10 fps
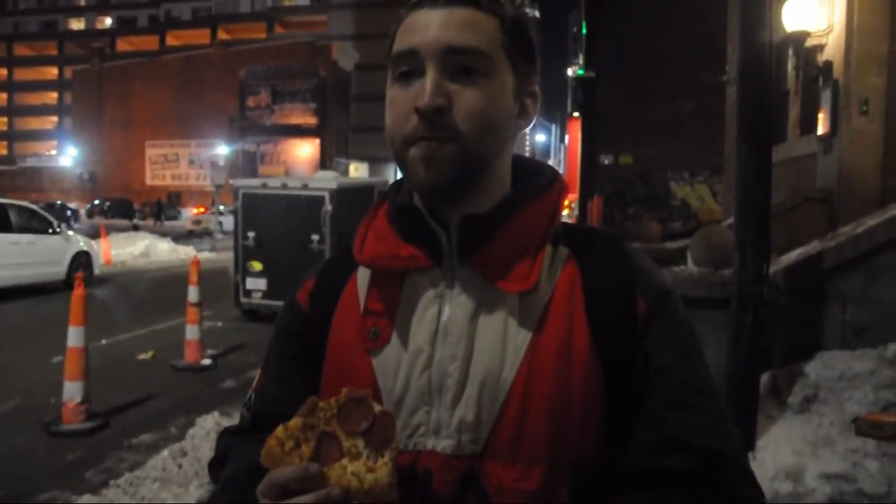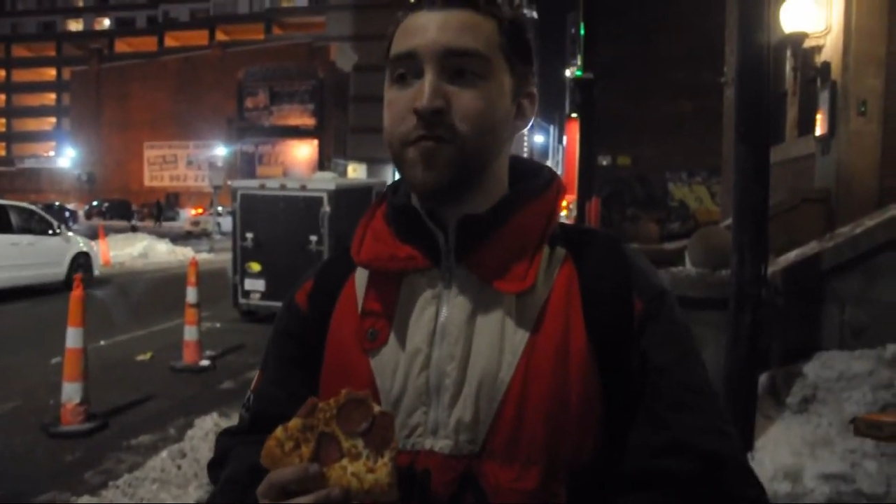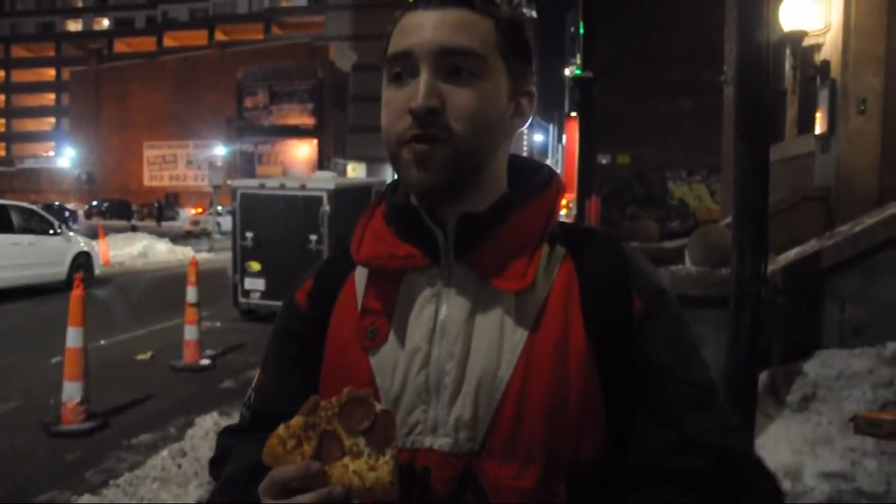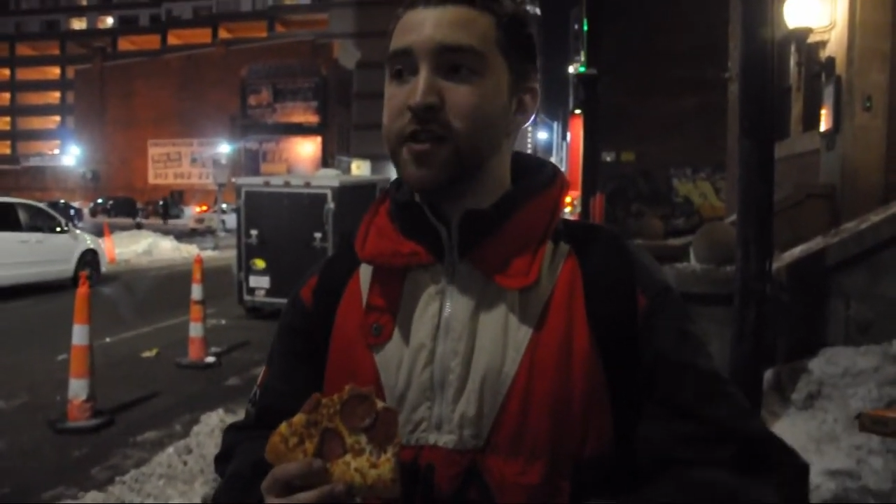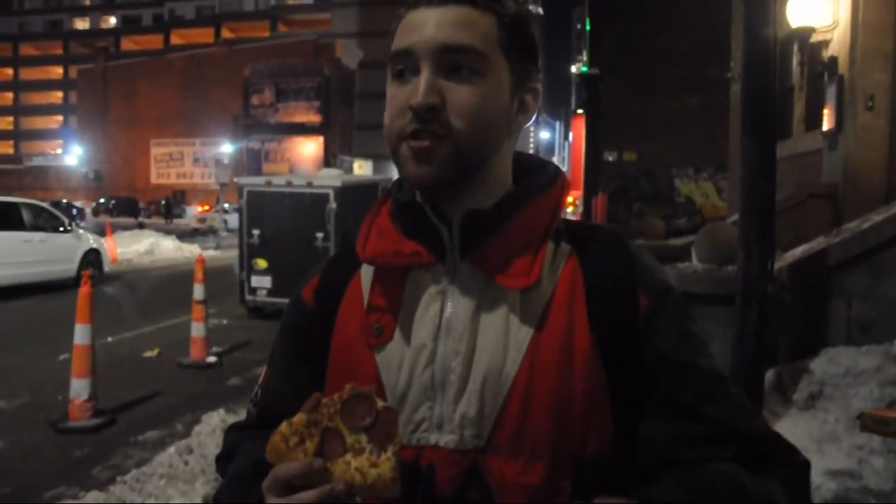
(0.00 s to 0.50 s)

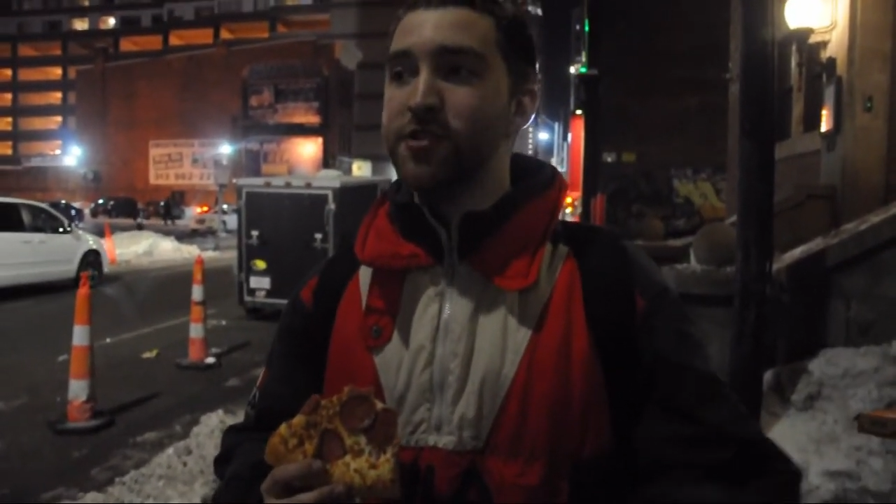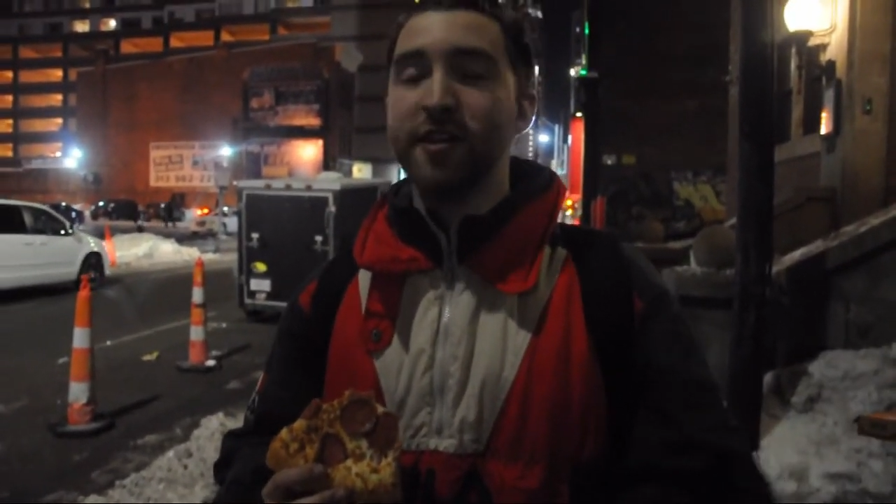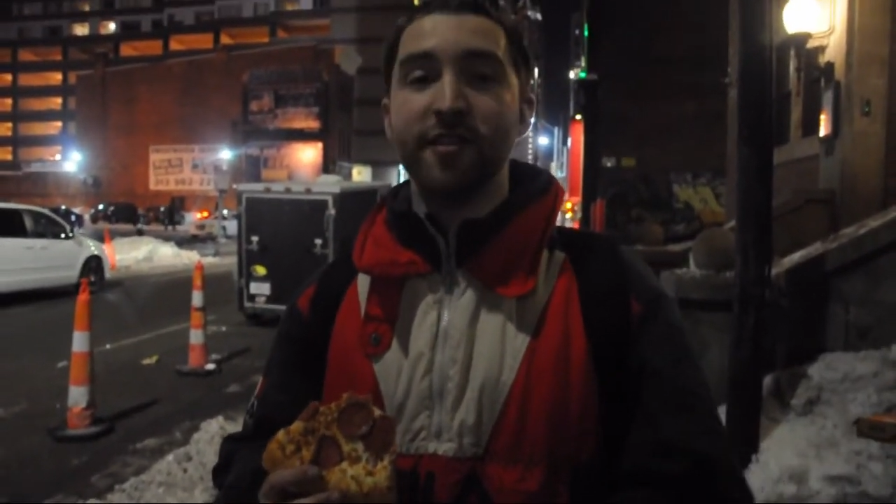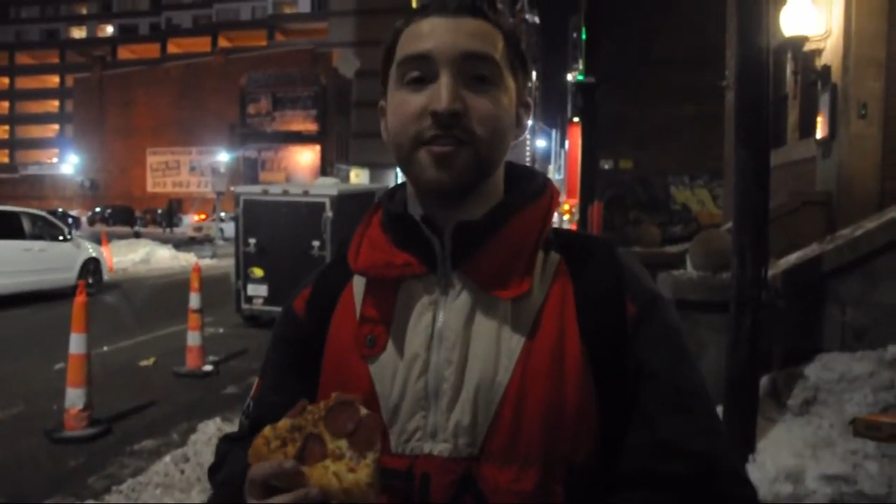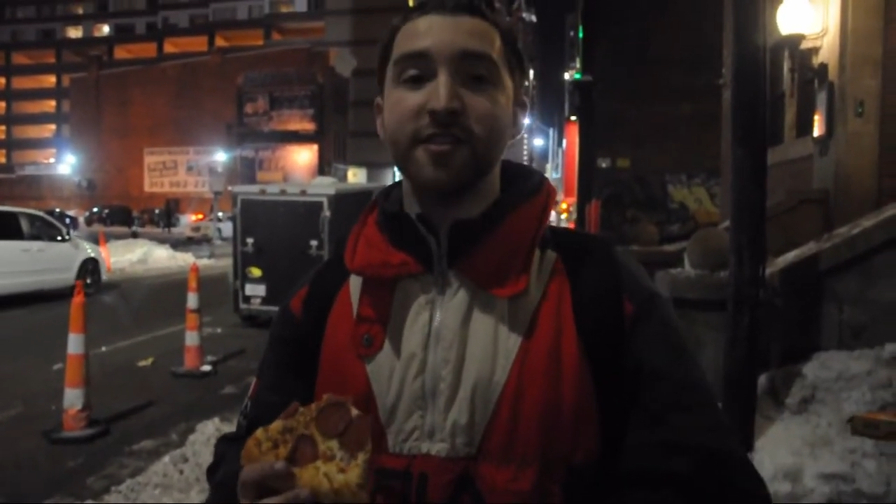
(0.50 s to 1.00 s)
you know, he just
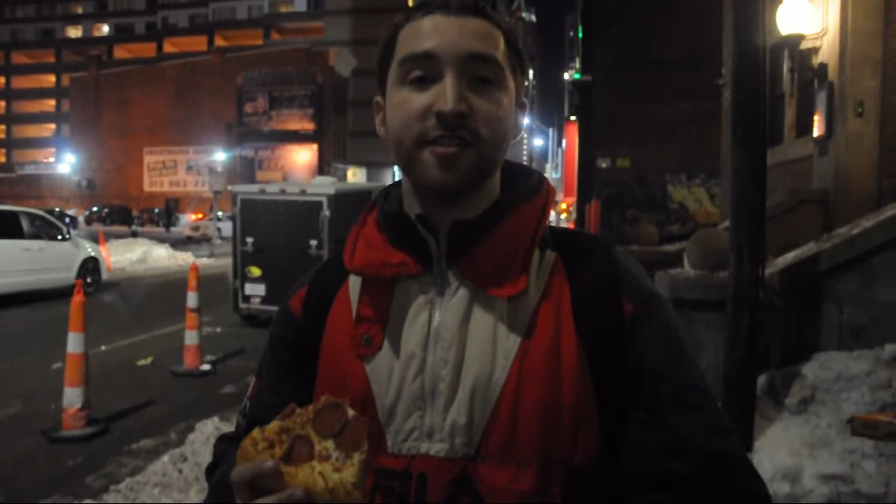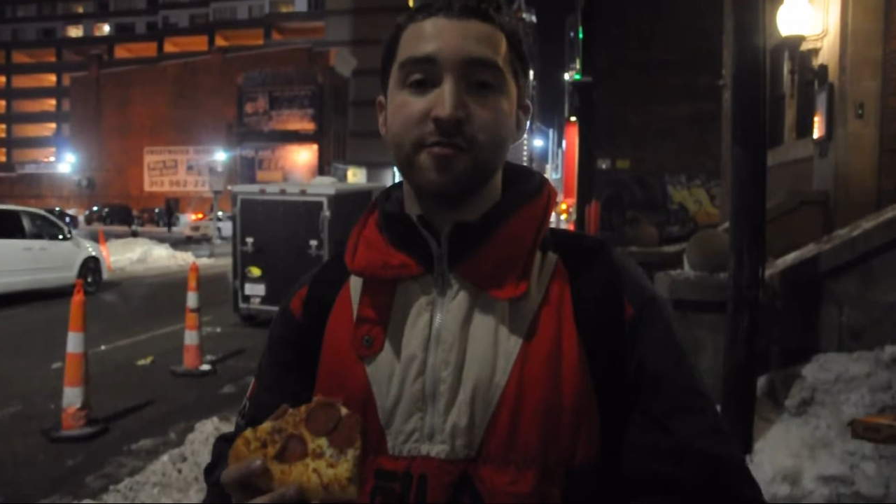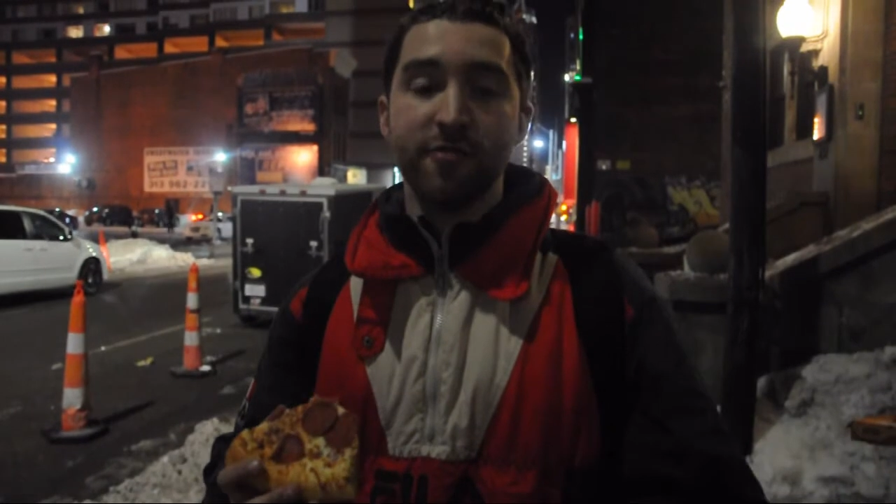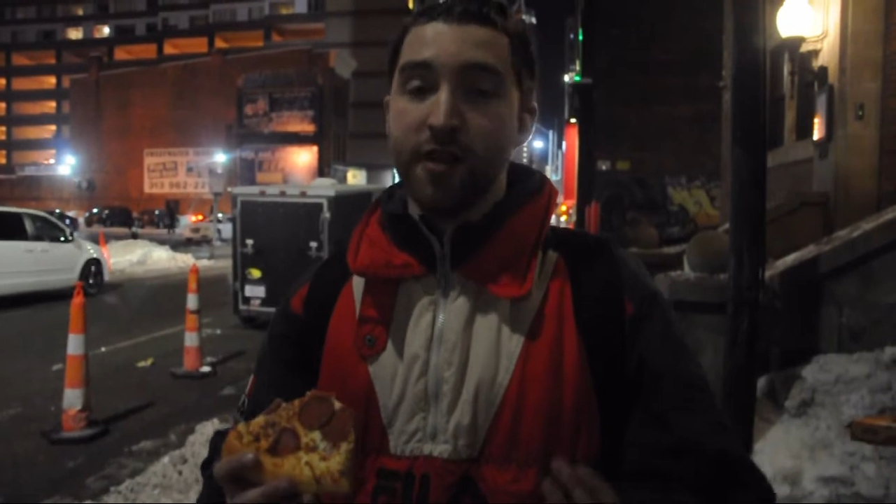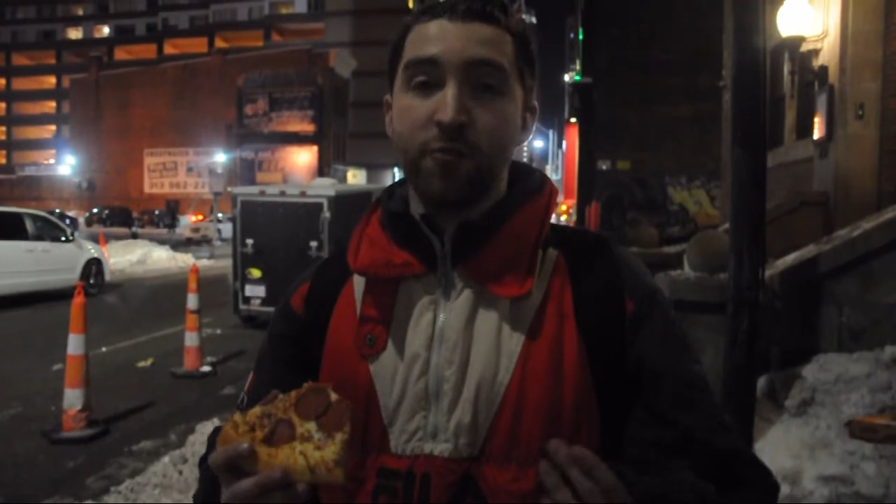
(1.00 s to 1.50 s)
like does
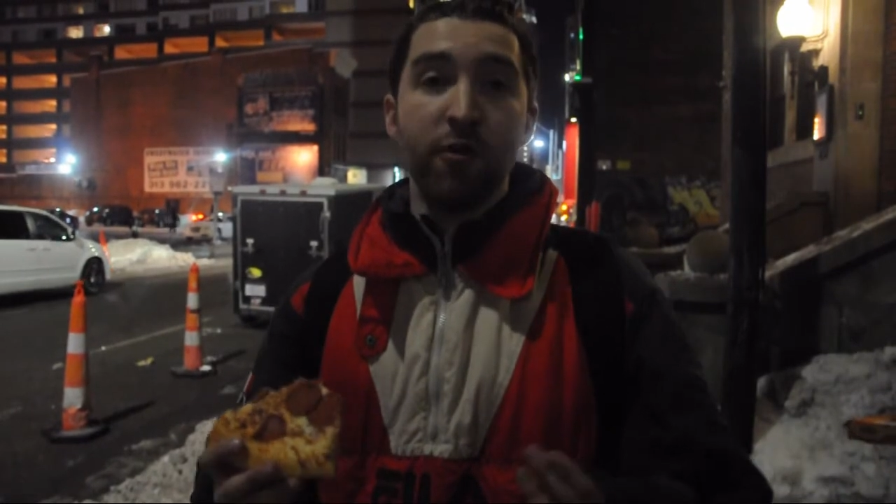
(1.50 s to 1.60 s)
like